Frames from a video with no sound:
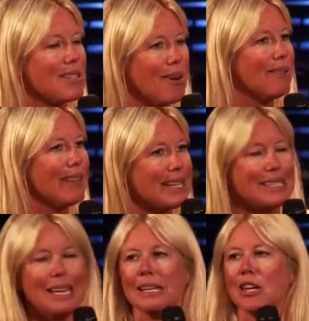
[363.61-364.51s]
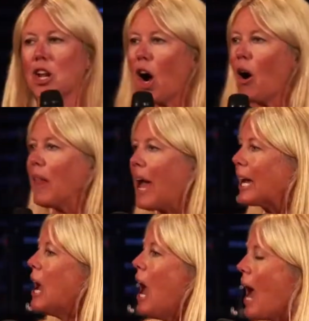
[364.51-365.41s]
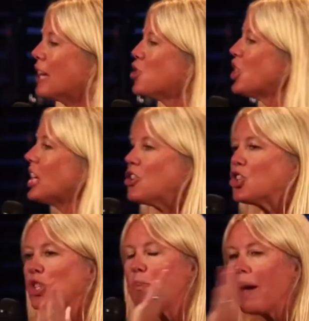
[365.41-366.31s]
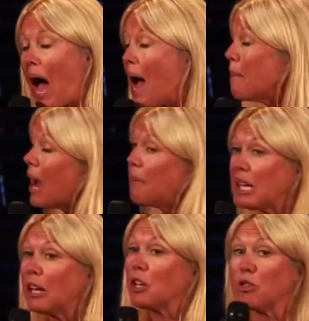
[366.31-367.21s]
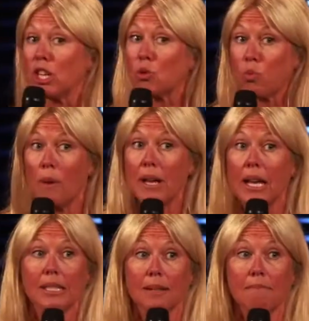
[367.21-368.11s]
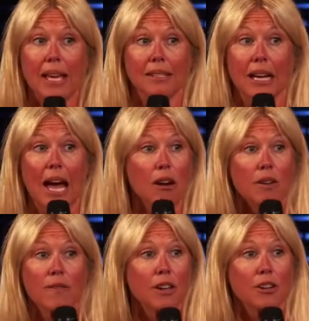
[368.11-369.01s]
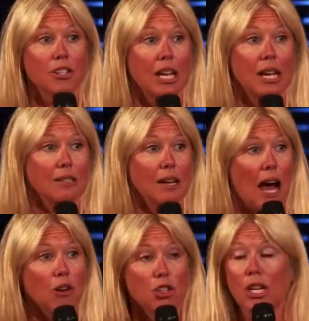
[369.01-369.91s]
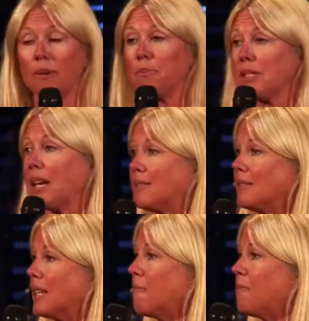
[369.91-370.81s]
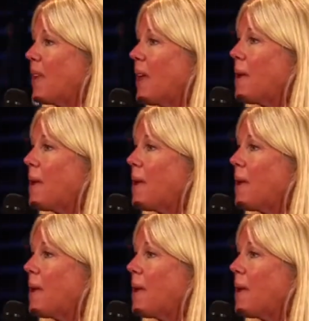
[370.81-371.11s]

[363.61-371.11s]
They don't listen, you know? Like, and she is just, I mean, I'm telling you, this woman is amazing. I don't even understand how she possesses it.